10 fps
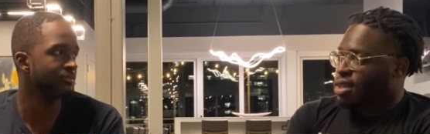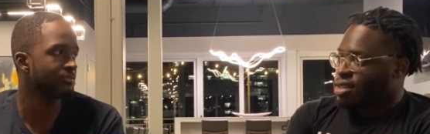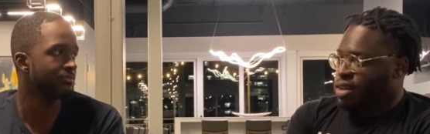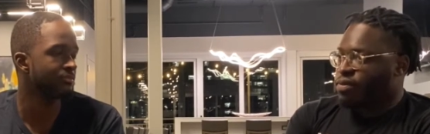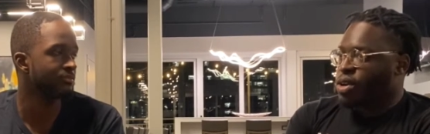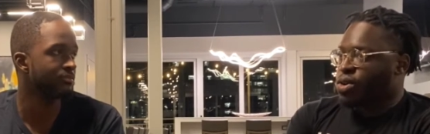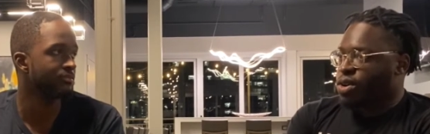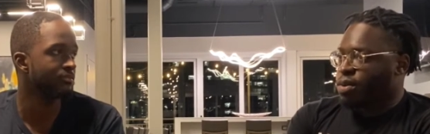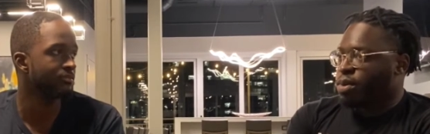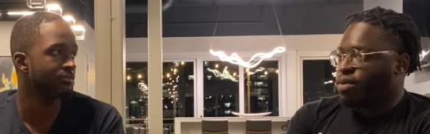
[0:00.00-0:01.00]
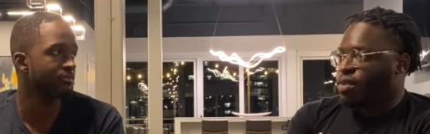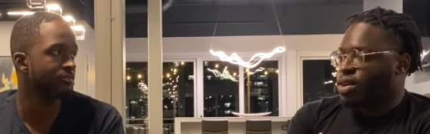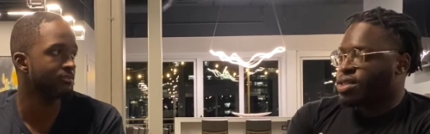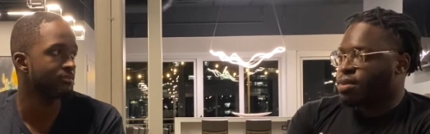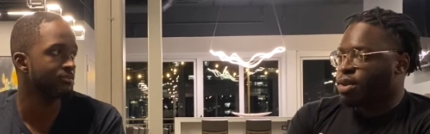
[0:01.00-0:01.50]
Speaker 1: definitely growing up in a
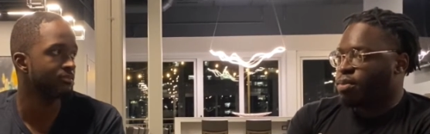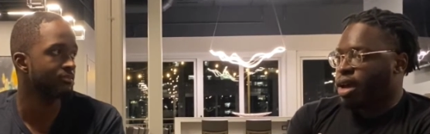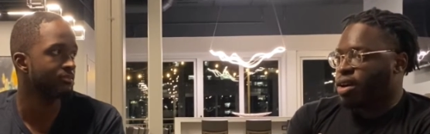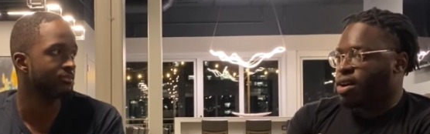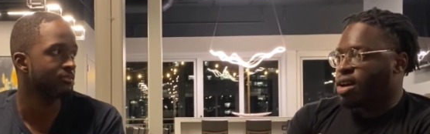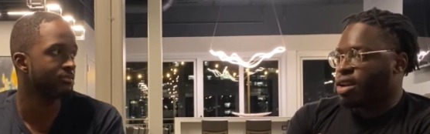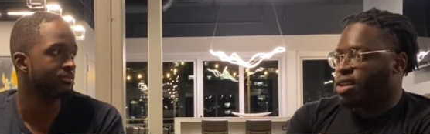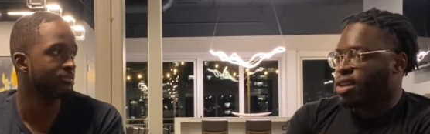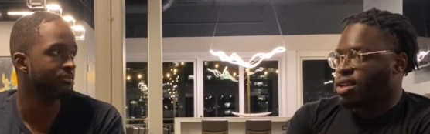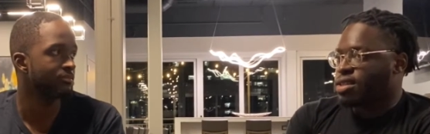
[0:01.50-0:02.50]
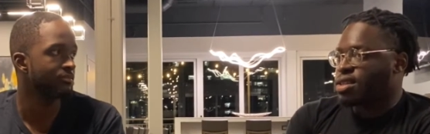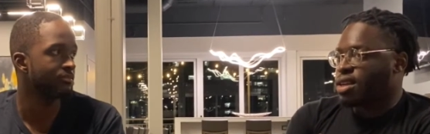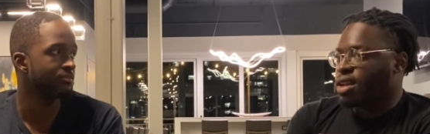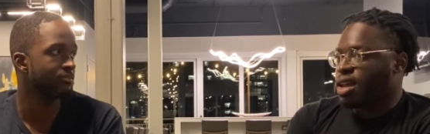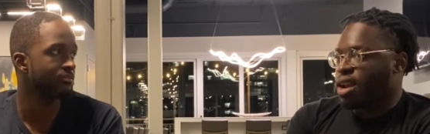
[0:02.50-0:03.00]
very similar background and, and
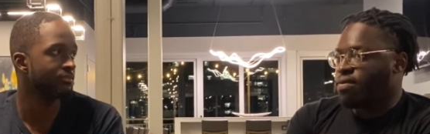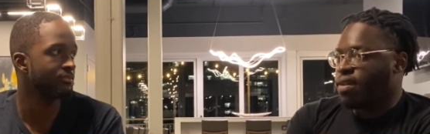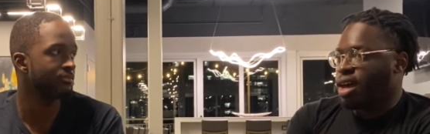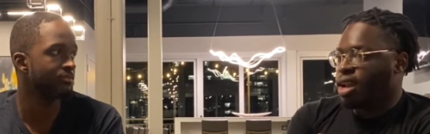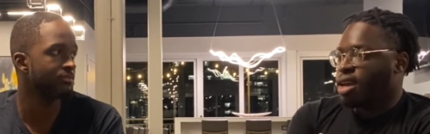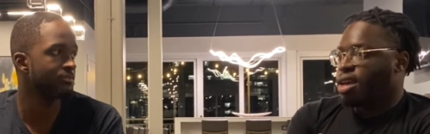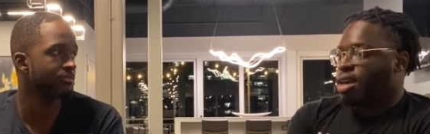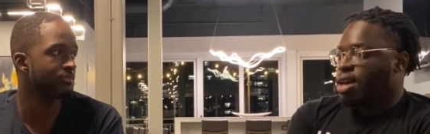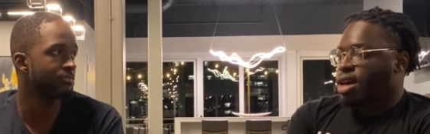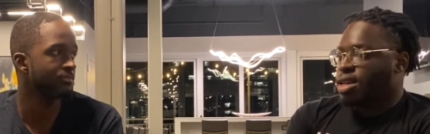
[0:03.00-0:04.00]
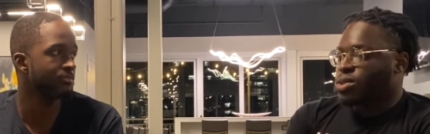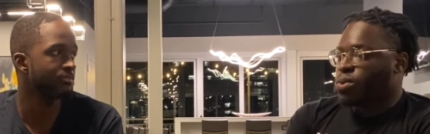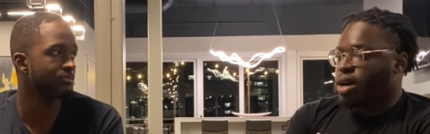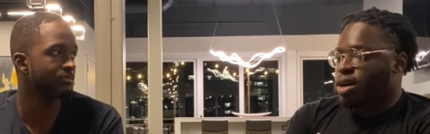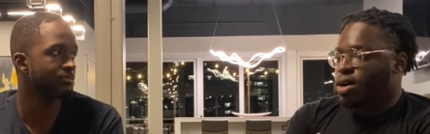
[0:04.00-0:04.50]
seeing a lot of that as
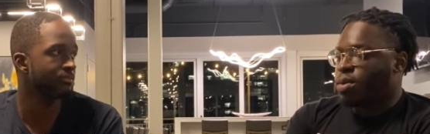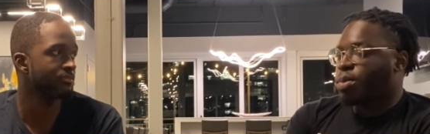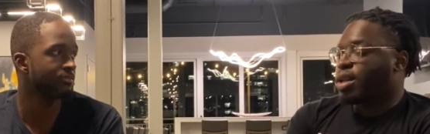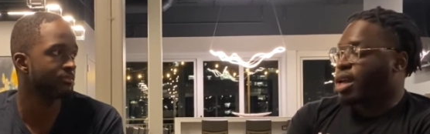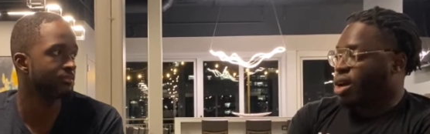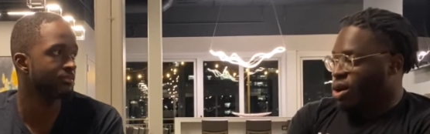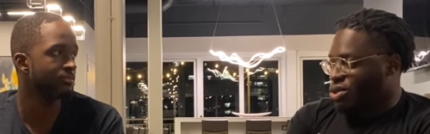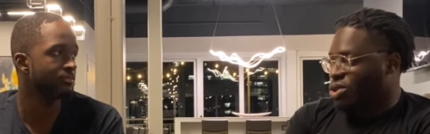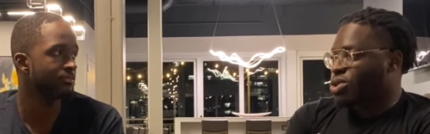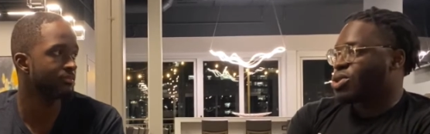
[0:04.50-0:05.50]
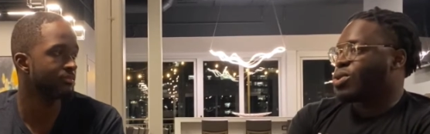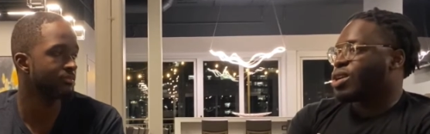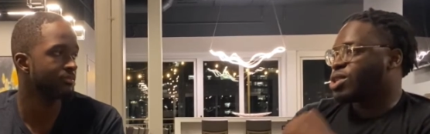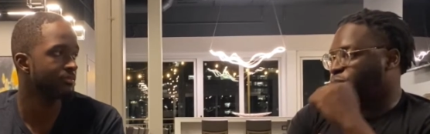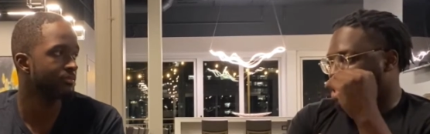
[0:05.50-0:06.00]
well, but like also to
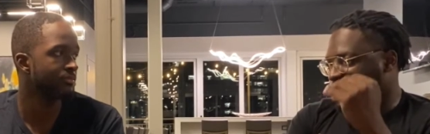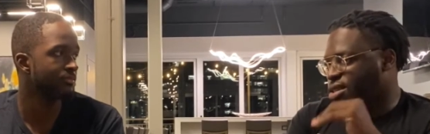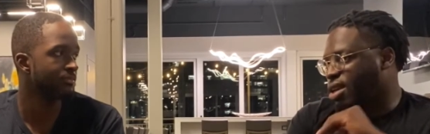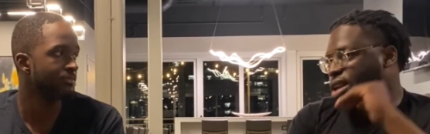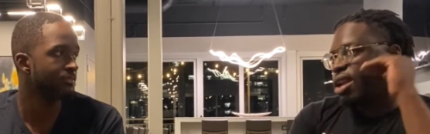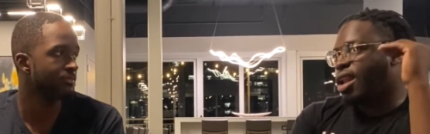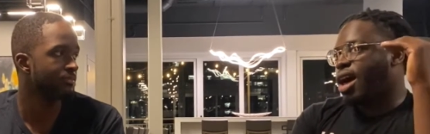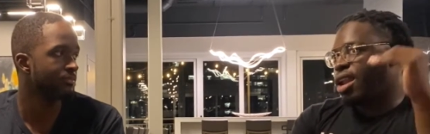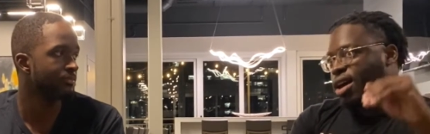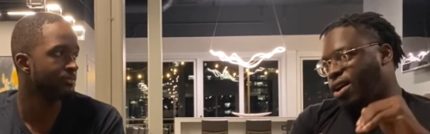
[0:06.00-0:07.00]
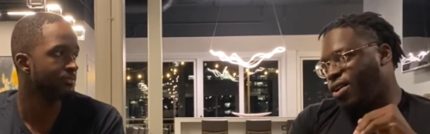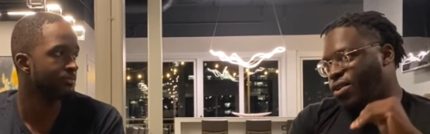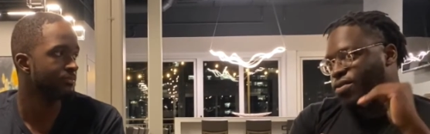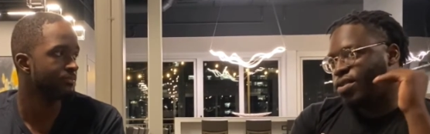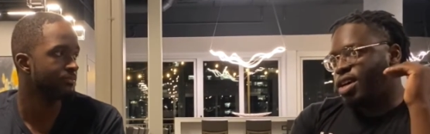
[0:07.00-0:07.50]
experiencing a lot
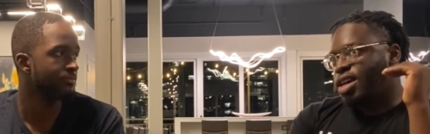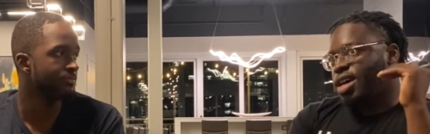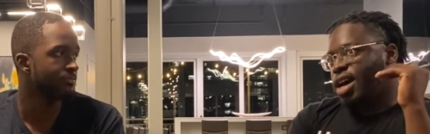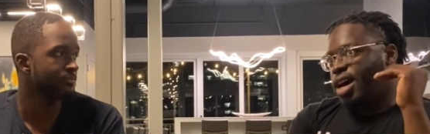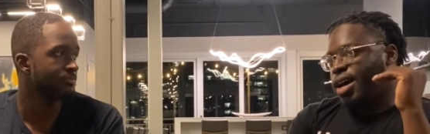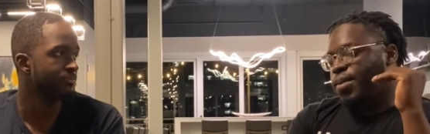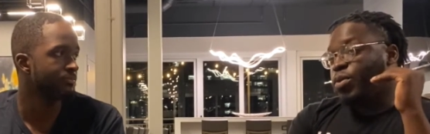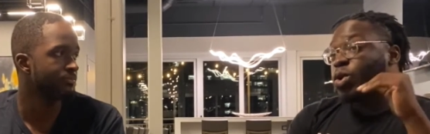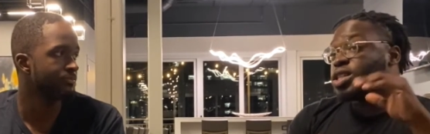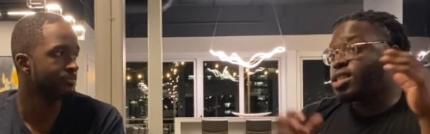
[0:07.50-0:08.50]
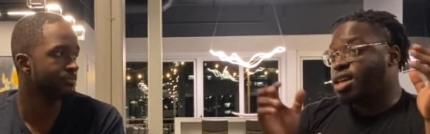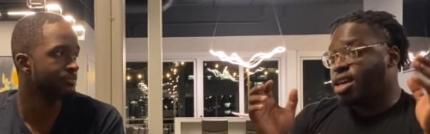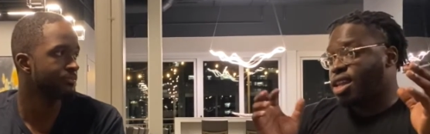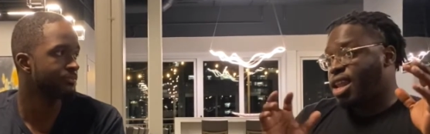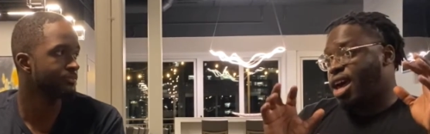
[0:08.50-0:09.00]
of um, or
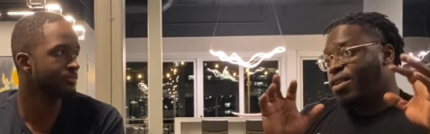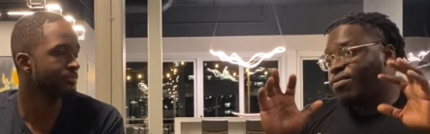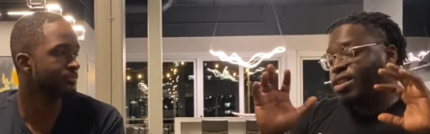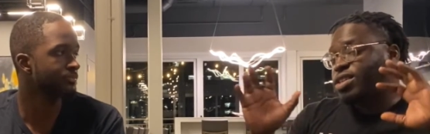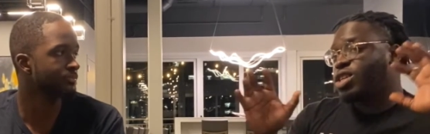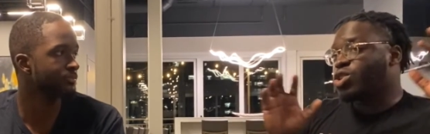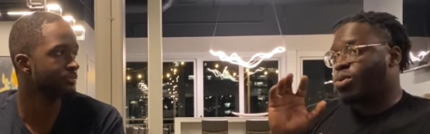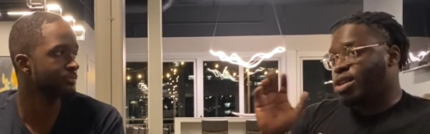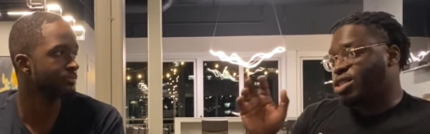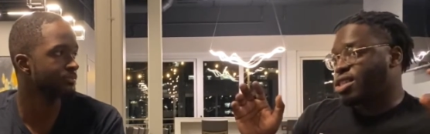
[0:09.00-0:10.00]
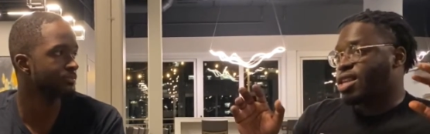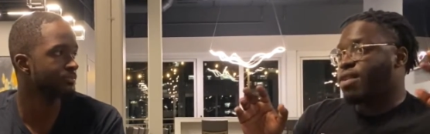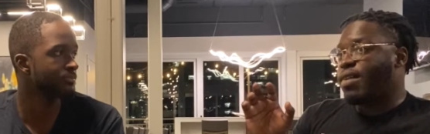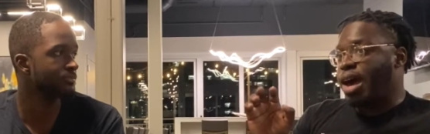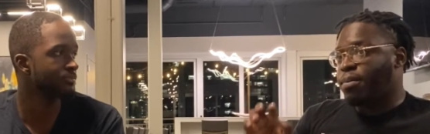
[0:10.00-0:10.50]
seeing a lot of the situations that
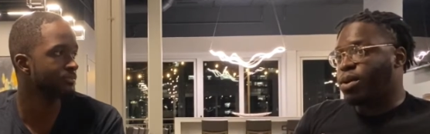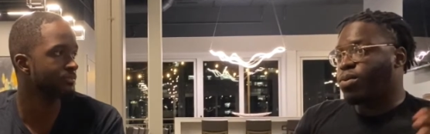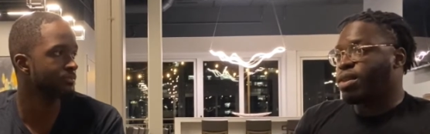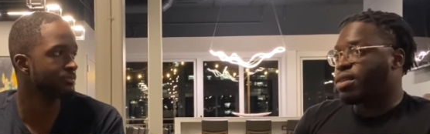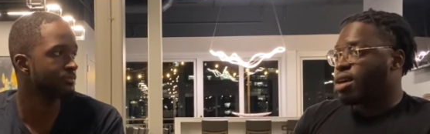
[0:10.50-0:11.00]
have happened with